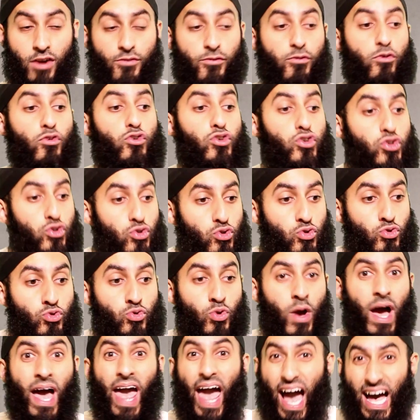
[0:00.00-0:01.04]
for
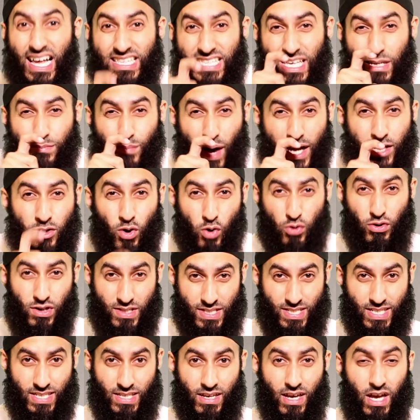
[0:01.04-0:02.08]
you as a
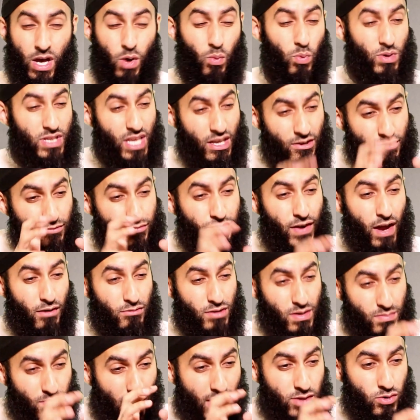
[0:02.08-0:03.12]
minority with a
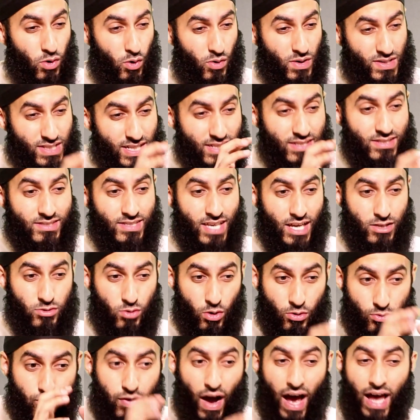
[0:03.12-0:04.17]
very minority set
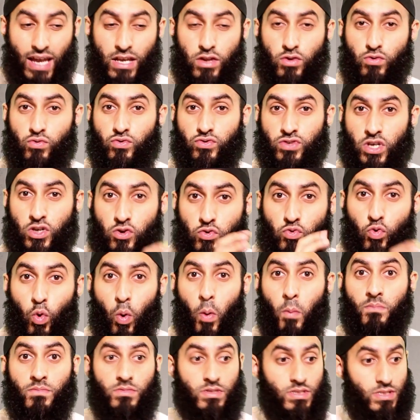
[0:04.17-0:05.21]
of values and
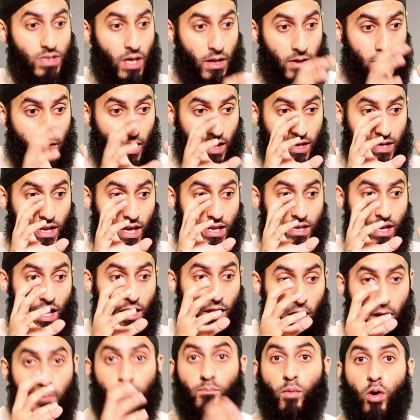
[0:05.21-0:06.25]
norms and, and, and,
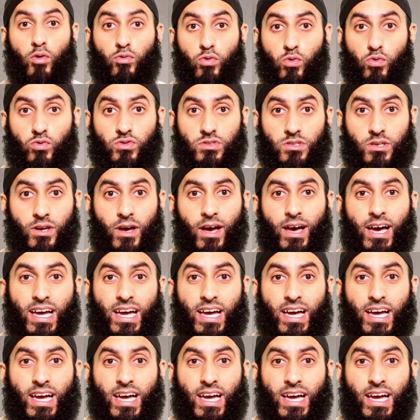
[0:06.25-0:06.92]
and morals